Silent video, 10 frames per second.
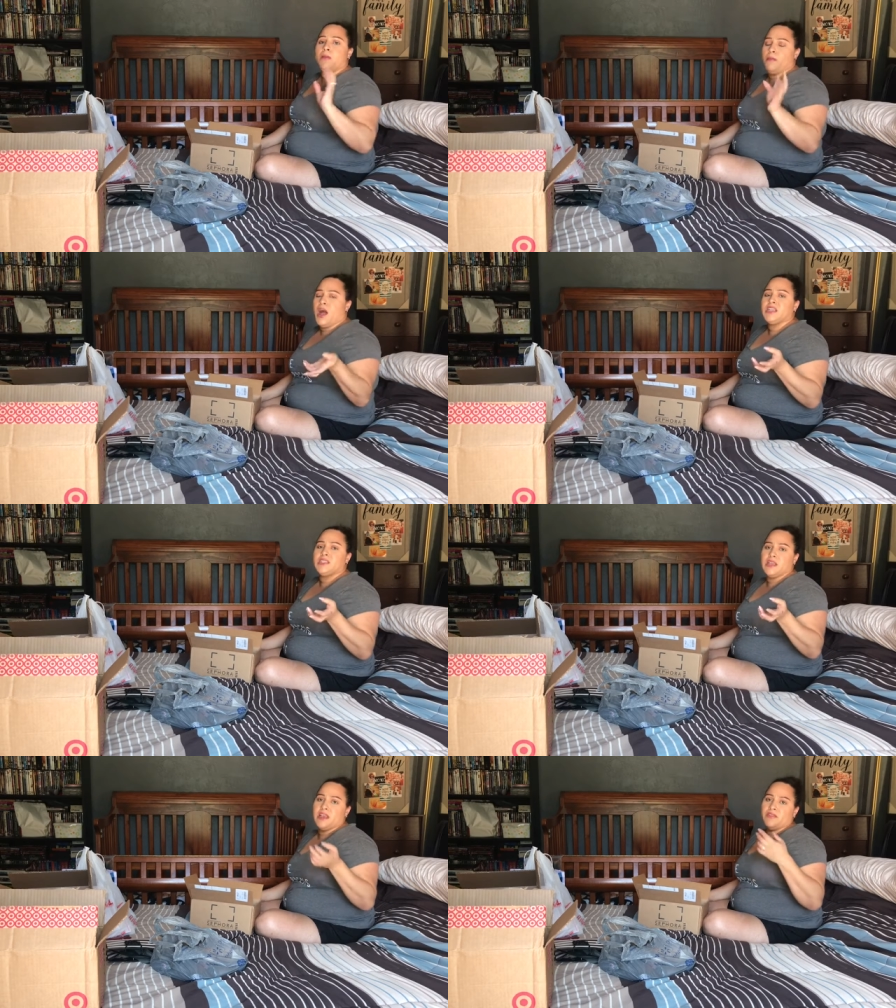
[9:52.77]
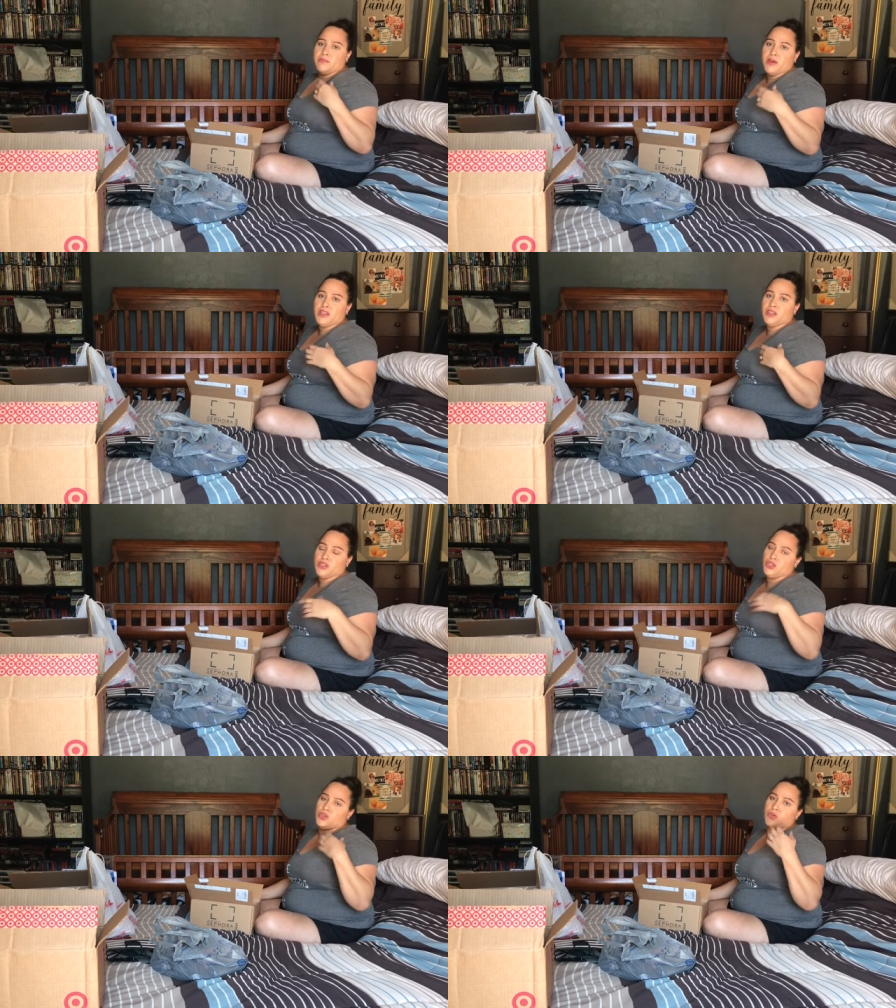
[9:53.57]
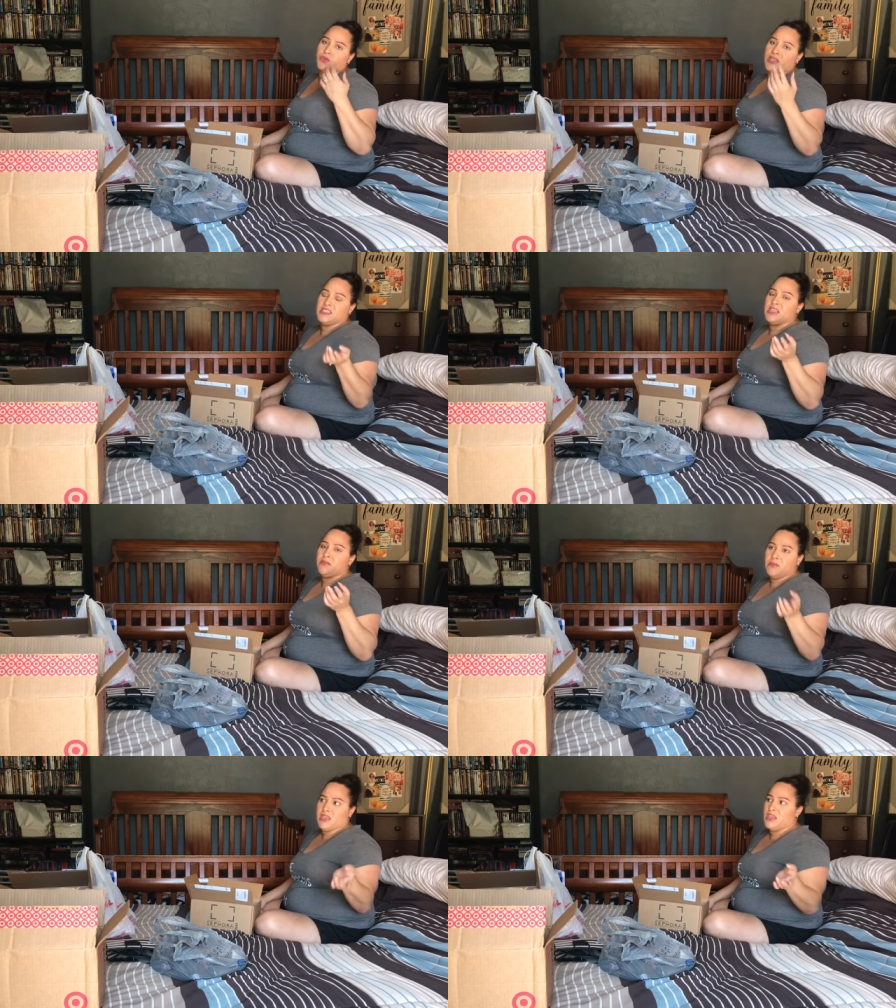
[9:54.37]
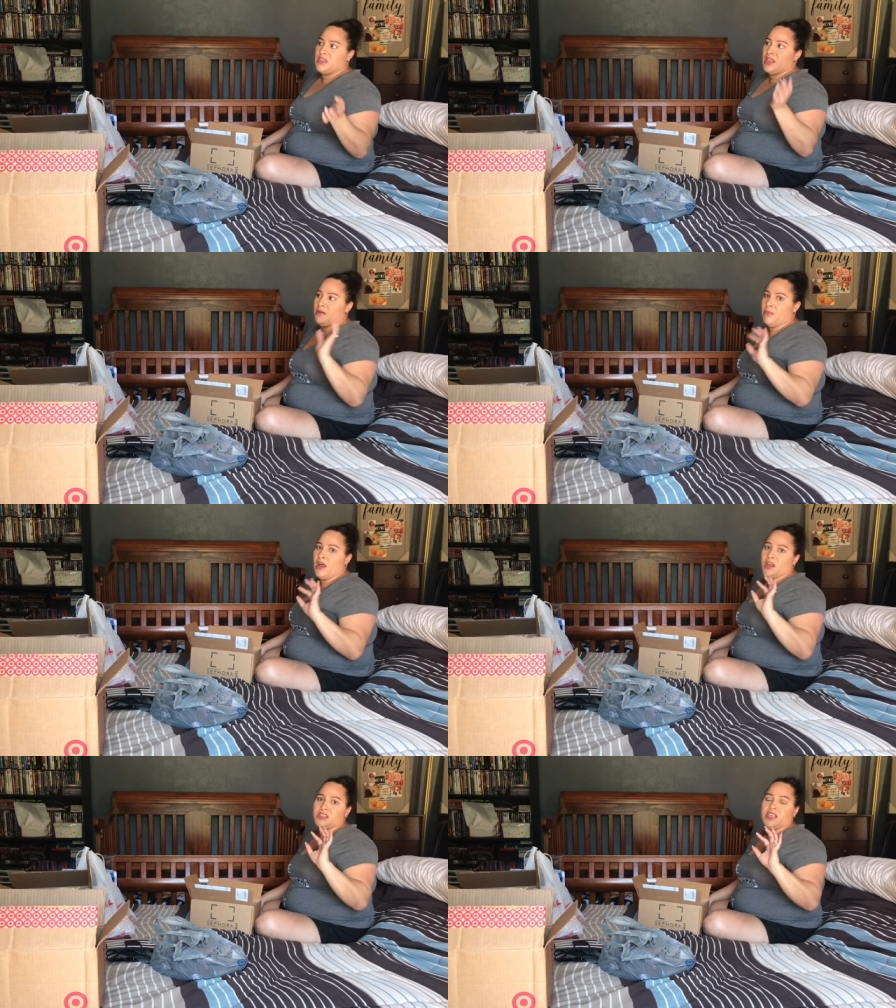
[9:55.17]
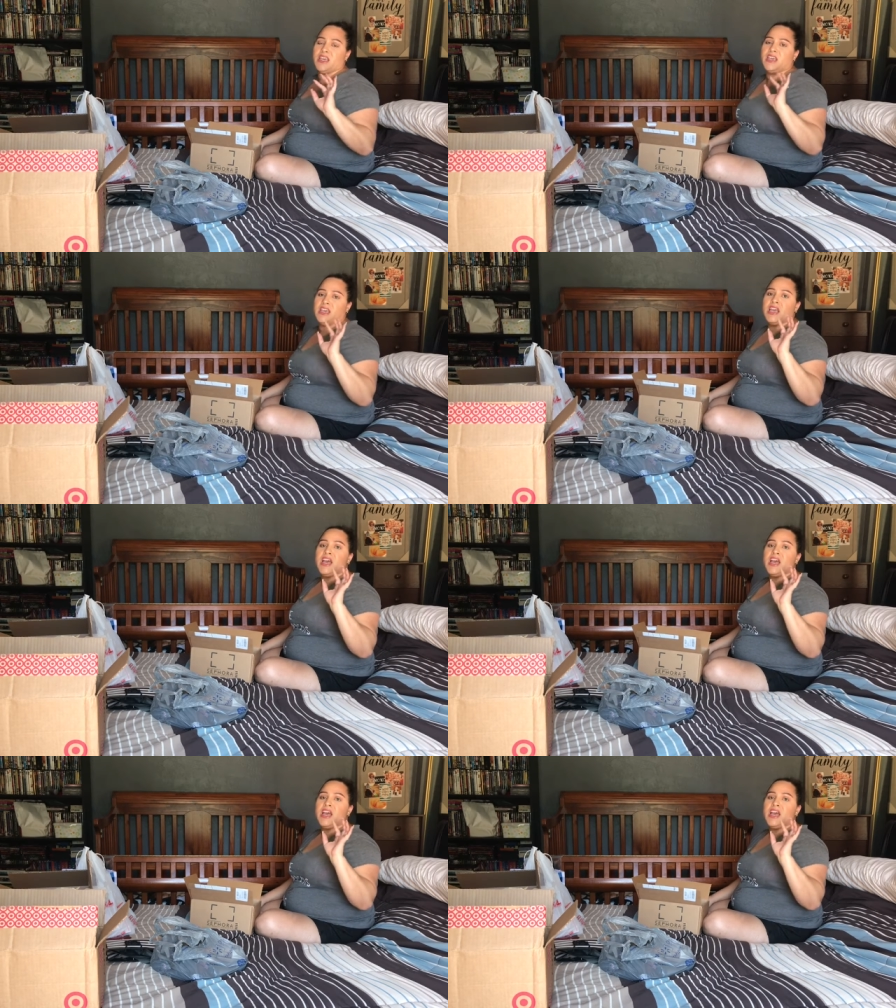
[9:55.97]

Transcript: box every month. So they send me in that box a